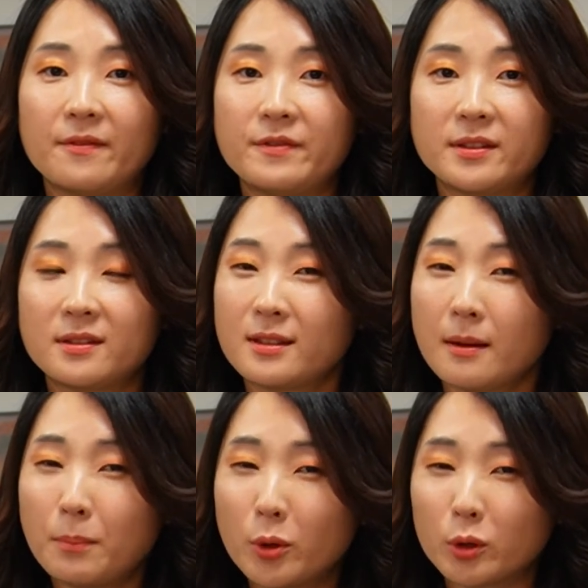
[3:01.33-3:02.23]
This is
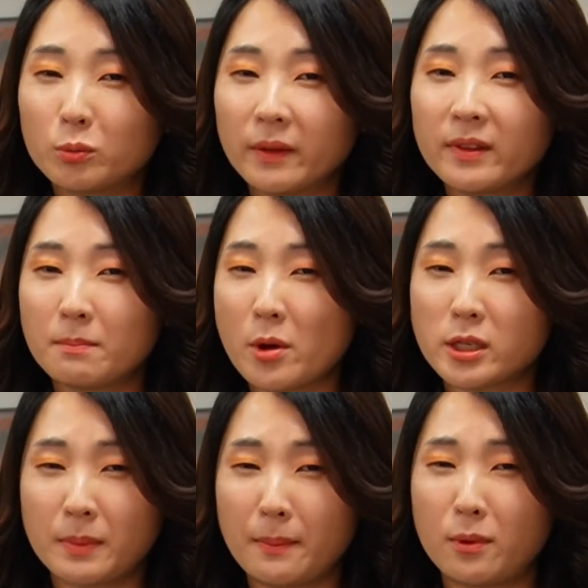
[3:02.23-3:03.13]
an important one that
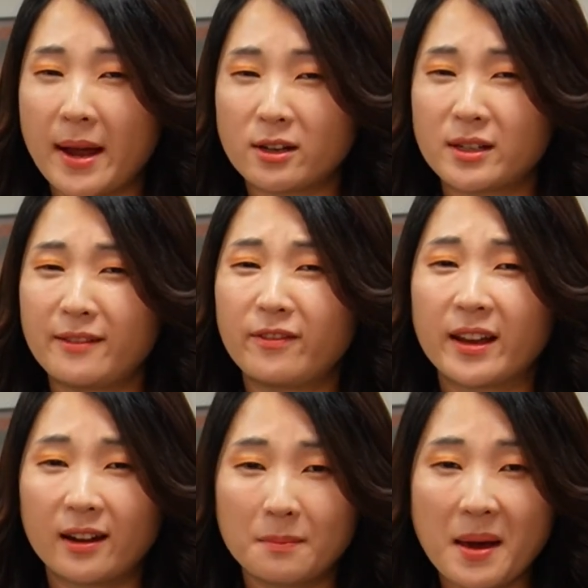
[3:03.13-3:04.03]
most people actually
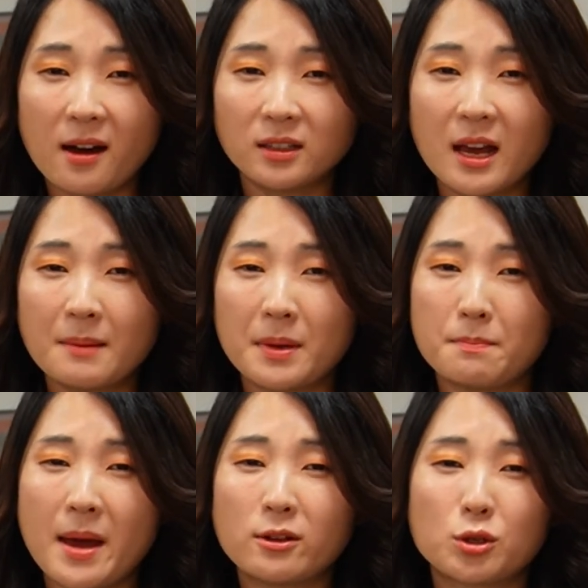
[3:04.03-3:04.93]
forget about,
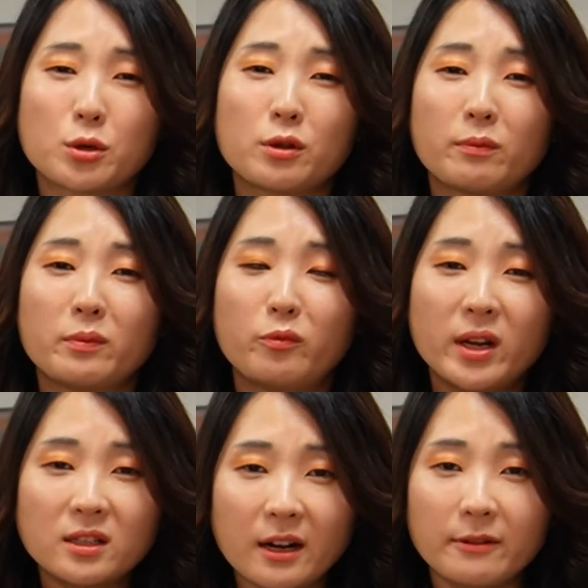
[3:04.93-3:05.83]
but make sure you
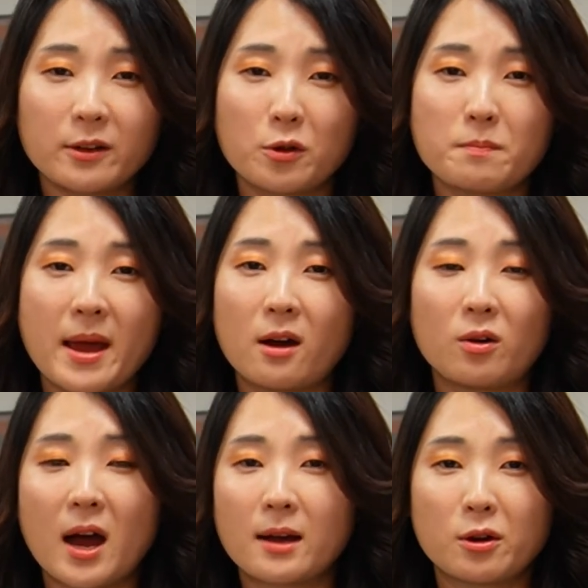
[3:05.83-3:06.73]
redirect your
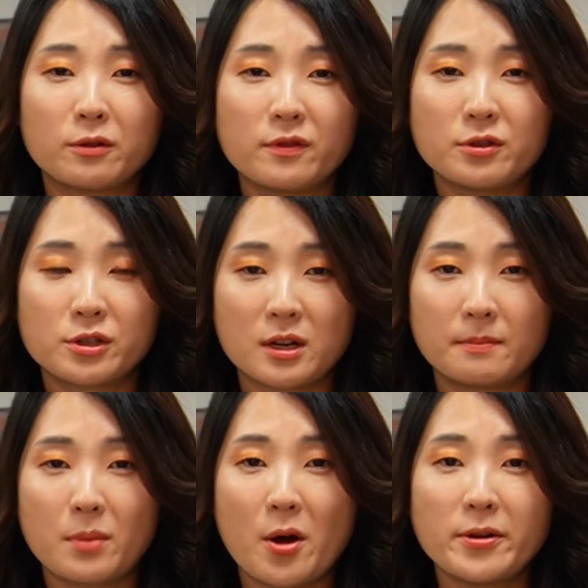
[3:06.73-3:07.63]
mail. Go to the New
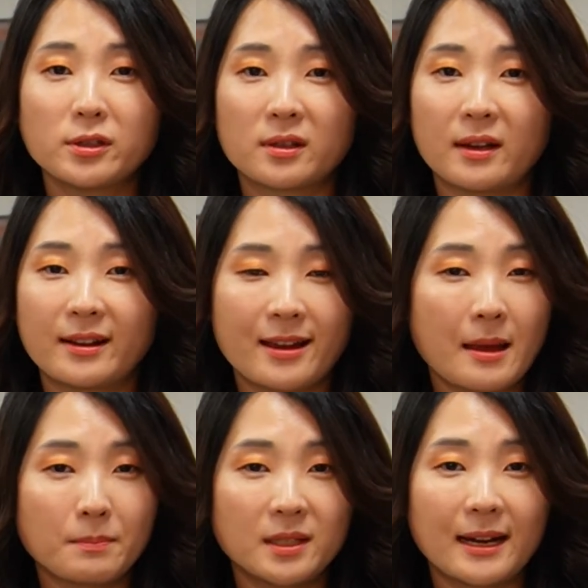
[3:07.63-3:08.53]
Zealand Post. It
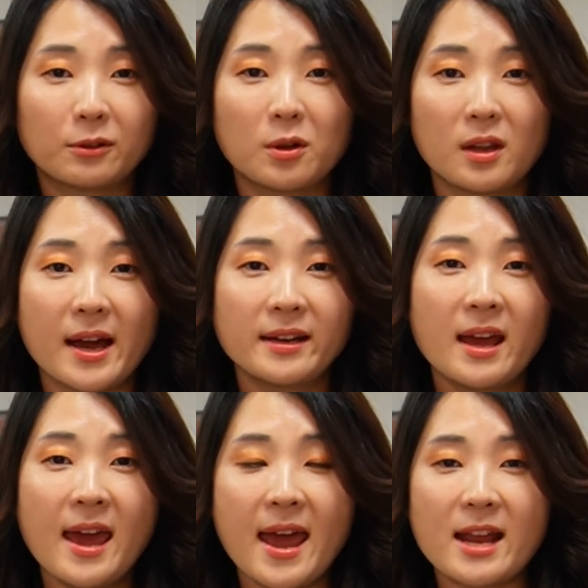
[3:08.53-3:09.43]
can be done
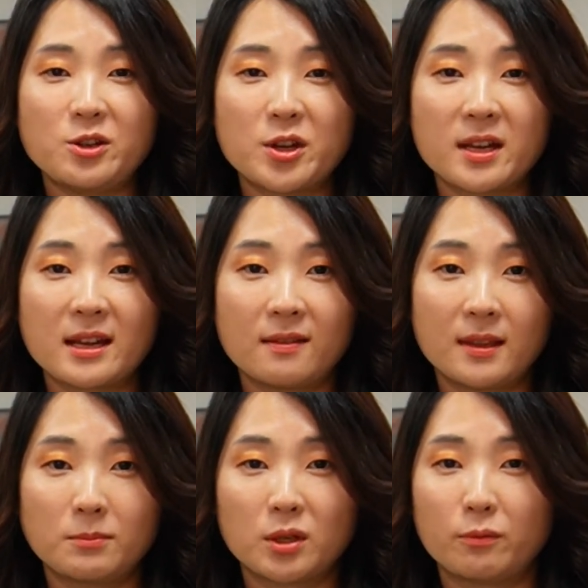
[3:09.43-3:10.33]
online, and you can
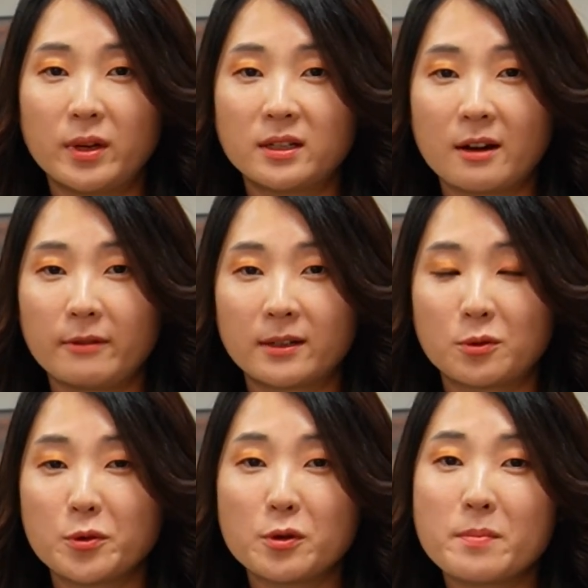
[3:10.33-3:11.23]
get them to
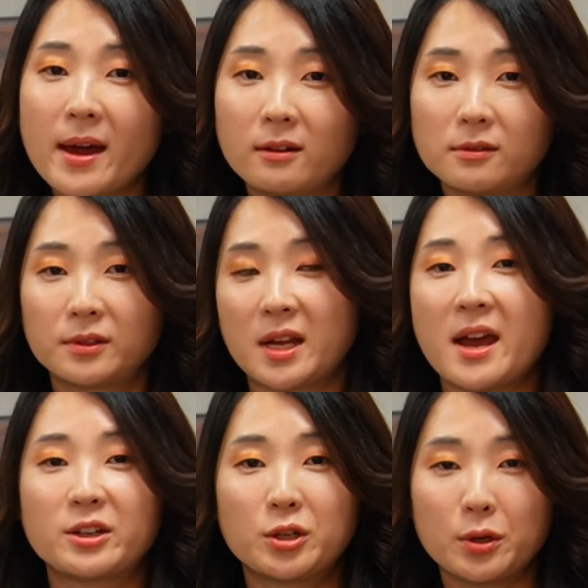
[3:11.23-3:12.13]
redirect all your mails
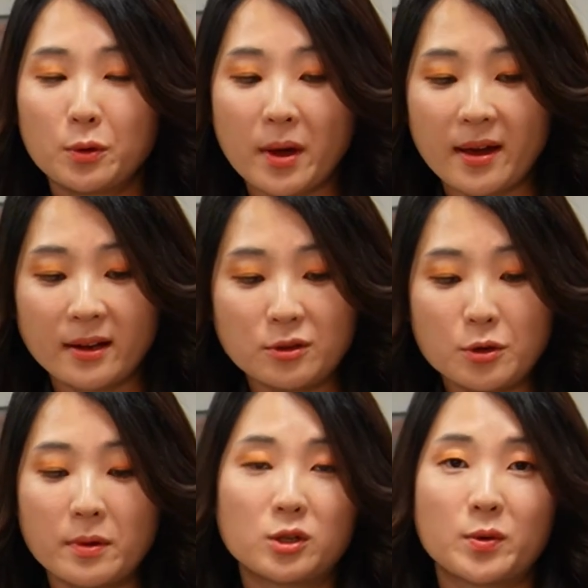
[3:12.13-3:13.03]
to a
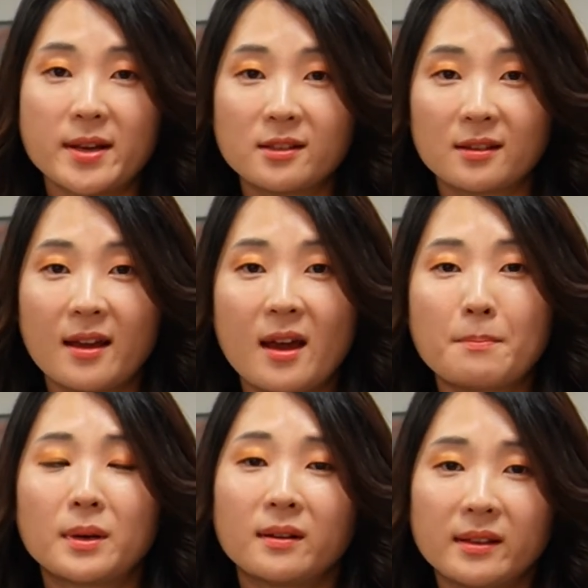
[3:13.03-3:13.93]
new address.
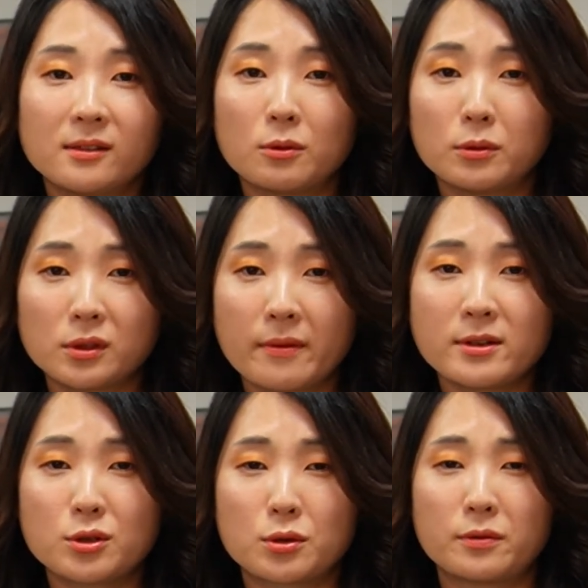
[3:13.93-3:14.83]
Please also
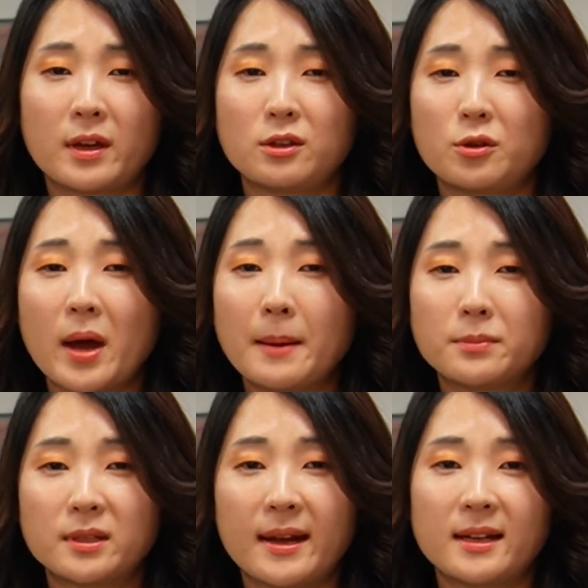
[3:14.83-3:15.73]
ensure that you
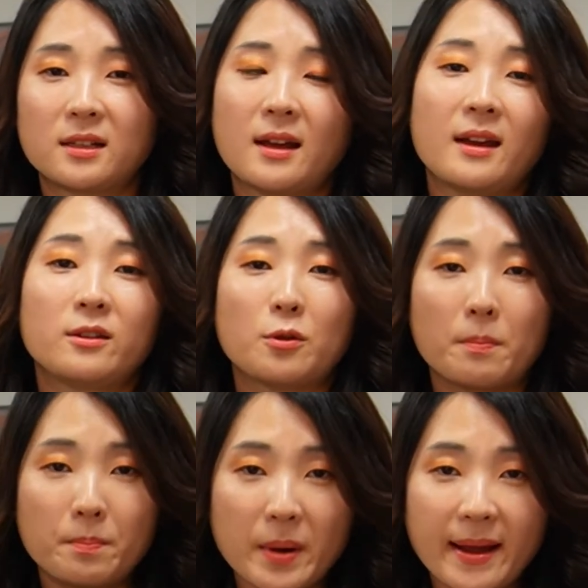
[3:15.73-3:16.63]
update
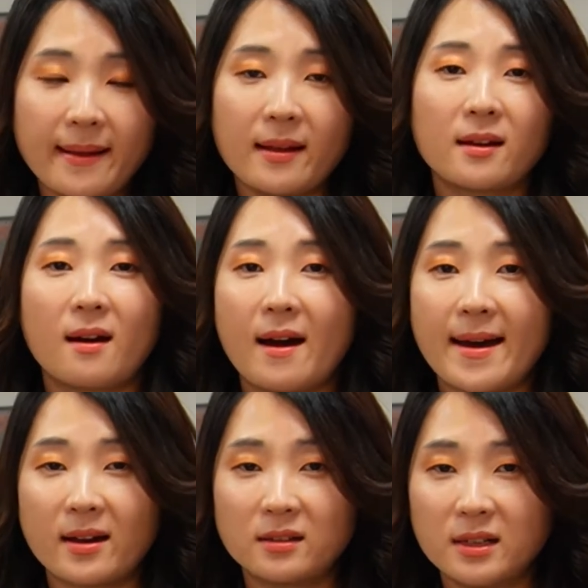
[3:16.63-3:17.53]
your bank,
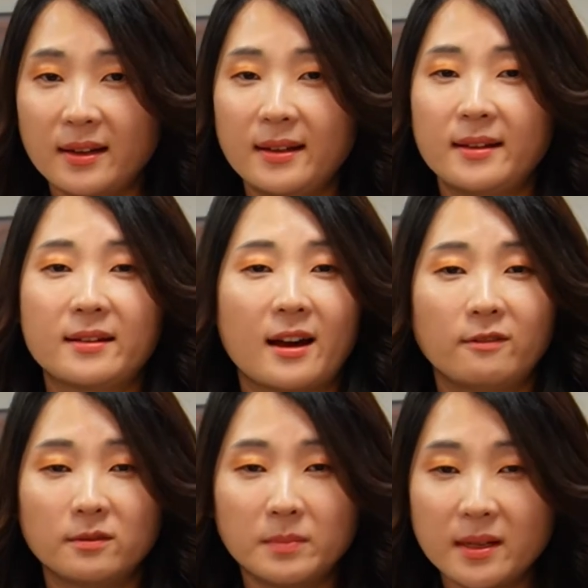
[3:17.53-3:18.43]
IRD,
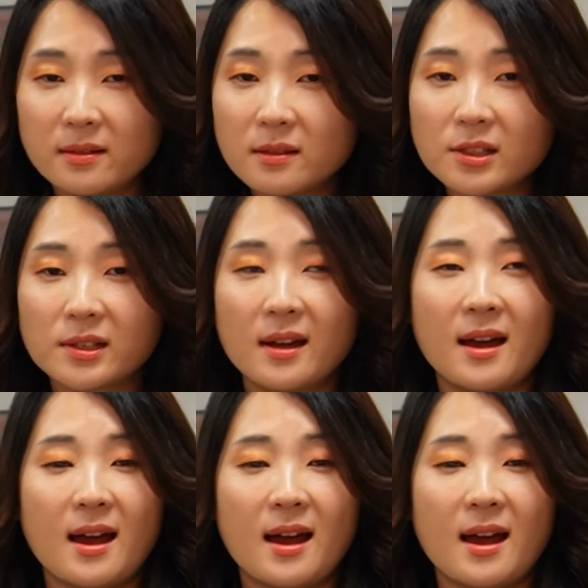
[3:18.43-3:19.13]
governments,